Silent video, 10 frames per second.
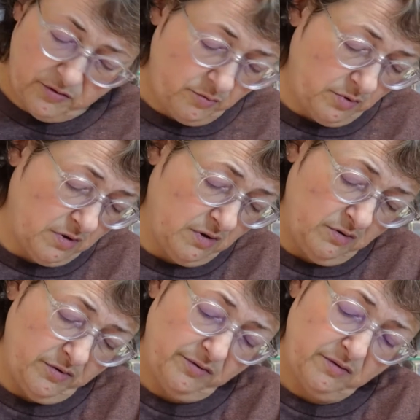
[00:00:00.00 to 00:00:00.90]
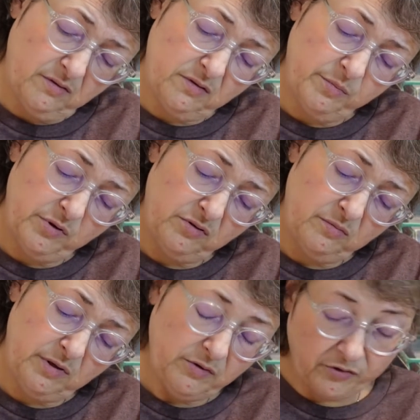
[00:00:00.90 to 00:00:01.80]
What color is it supposed to
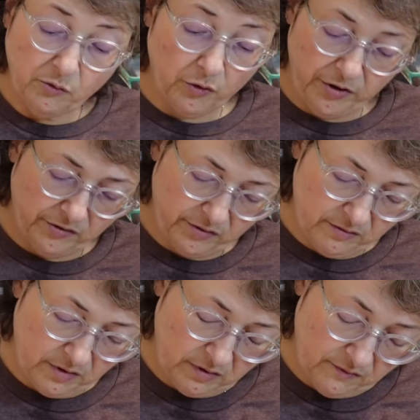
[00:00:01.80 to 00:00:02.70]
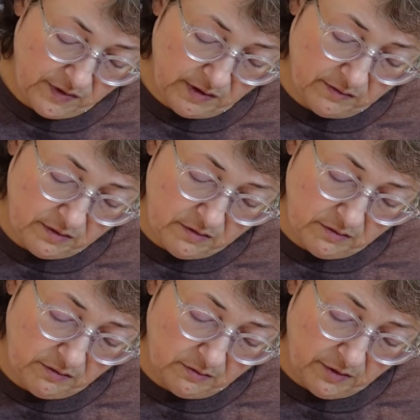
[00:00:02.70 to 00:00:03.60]
be? Just orange. Nothing fancy.
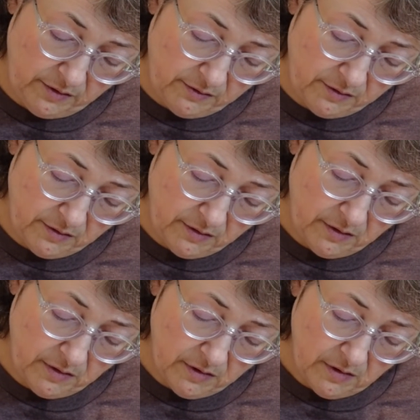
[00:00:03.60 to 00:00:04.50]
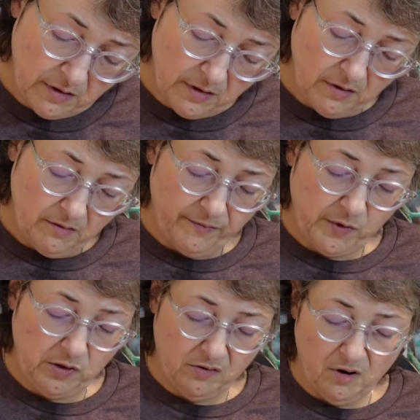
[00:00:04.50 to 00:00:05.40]
Just orange.
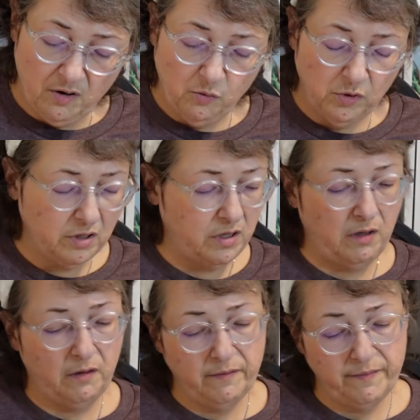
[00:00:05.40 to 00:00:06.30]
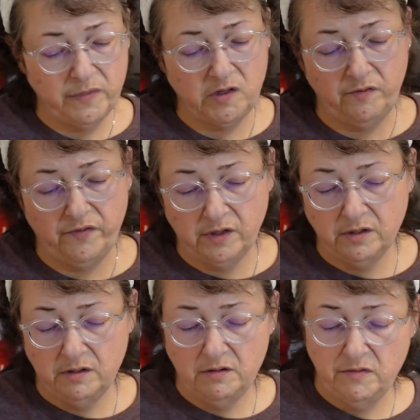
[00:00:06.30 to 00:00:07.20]
Well, they're all working so
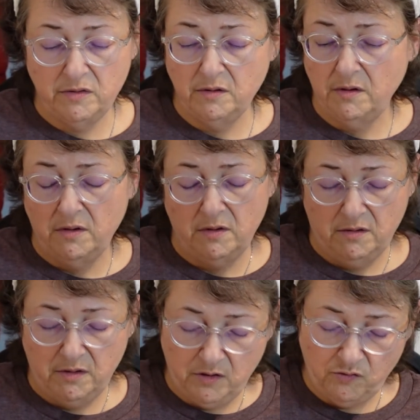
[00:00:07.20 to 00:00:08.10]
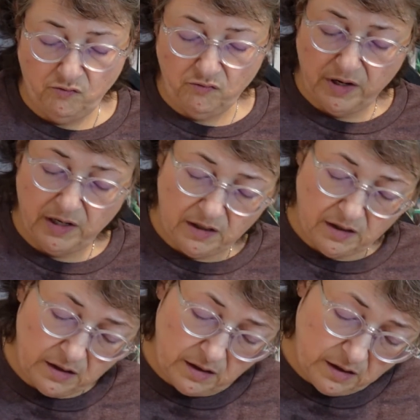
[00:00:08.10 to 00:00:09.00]
far. And
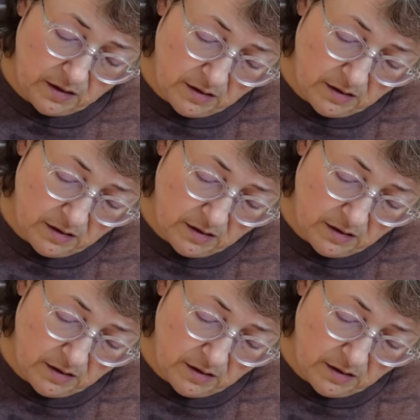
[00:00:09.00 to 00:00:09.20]
red.